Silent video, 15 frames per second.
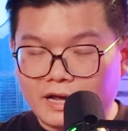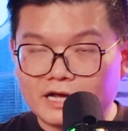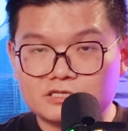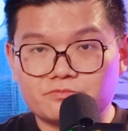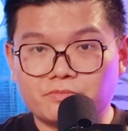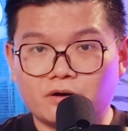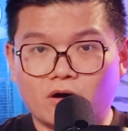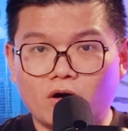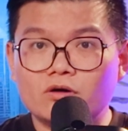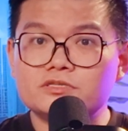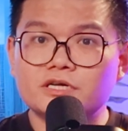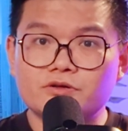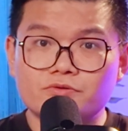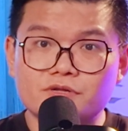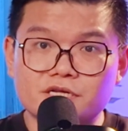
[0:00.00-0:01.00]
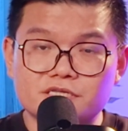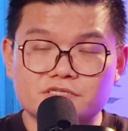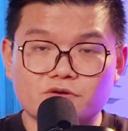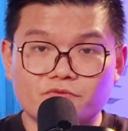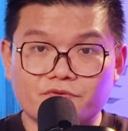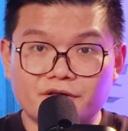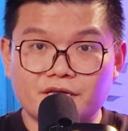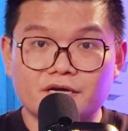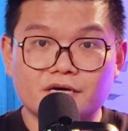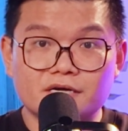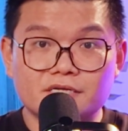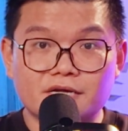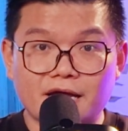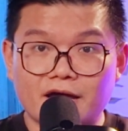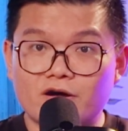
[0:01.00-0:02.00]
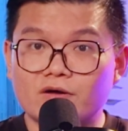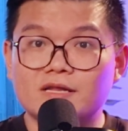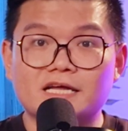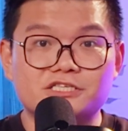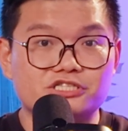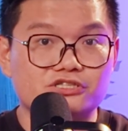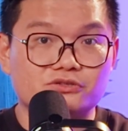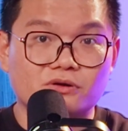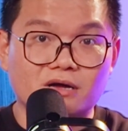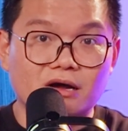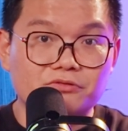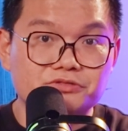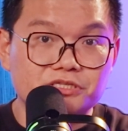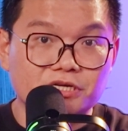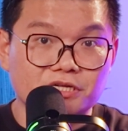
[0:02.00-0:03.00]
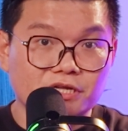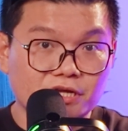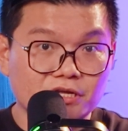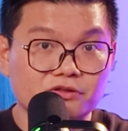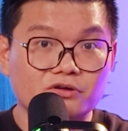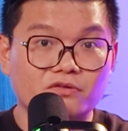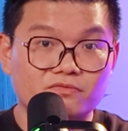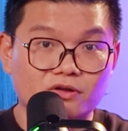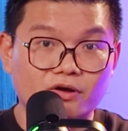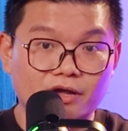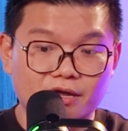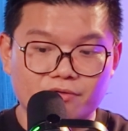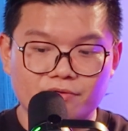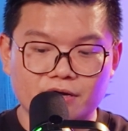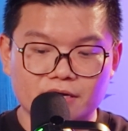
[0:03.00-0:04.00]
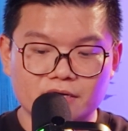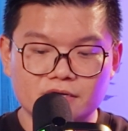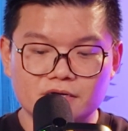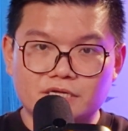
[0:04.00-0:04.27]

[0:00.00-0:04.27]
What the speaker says: As per all the units over here, the aircon latch is not counted in your floor area.